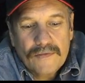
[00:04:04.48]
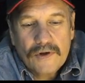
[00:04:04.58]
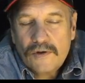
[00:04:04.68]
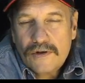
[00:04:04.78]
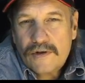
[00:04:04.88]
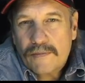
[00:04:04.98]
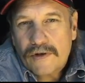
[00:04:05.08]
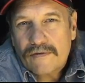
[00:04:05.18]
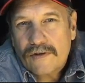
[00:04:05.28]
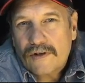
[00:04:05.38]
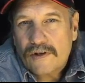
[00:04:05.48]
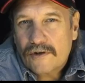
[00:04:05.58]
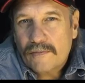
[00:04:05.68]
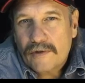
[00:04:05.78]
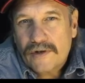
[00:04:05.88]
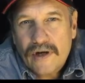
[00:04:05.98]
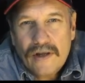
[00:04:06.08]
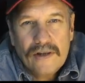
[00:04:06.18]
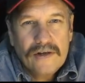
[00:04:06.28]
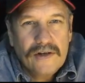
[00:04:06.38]
there is a bit of a herd
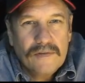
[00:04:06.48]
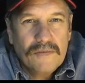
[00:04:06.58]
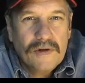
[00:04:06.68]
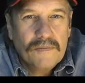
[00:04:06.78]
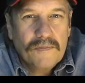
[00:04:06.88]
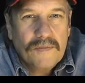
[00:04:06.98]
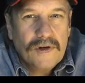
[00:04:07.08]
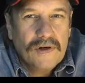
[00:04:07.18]
mentality, and